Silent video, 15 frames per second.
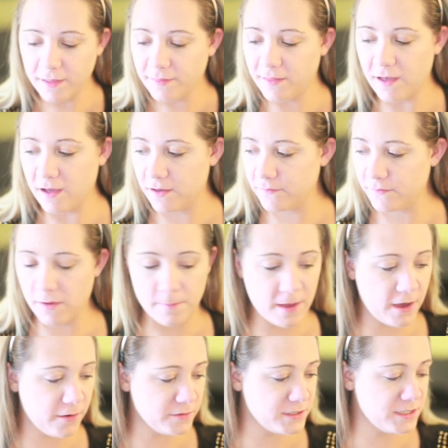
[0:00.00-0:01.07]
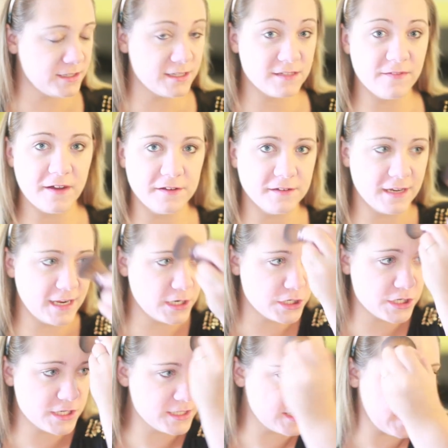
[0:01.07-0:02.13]
I love about this
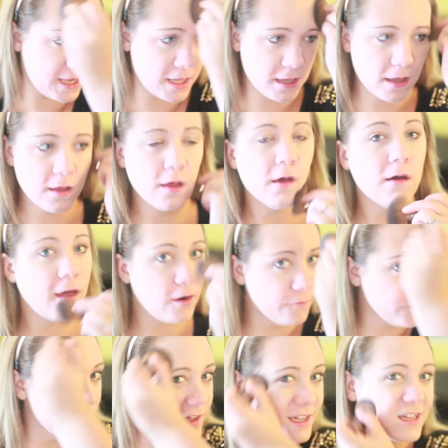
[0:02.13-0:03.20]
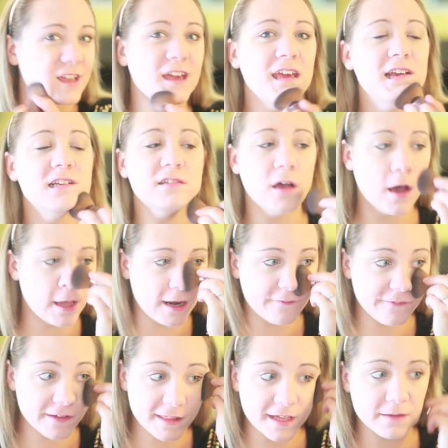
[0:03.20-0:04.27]
foundation is that I don't feel like it cakes on. I
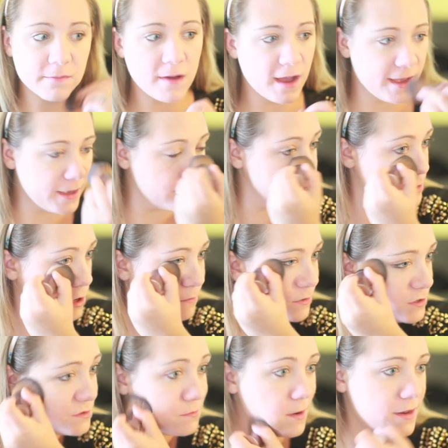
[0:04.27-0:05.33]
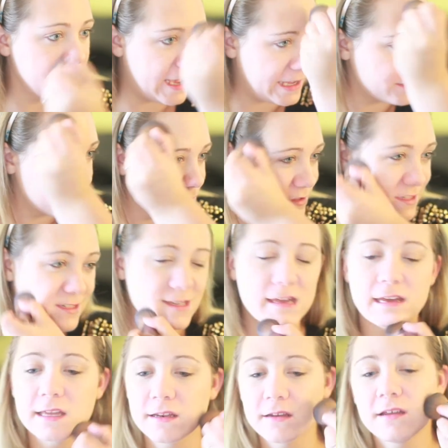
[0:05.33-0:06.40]
feel like my, it's almost my natural
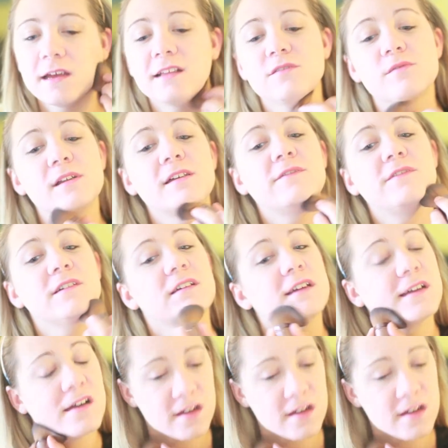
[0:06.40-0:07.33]
skin. That's what I feel like.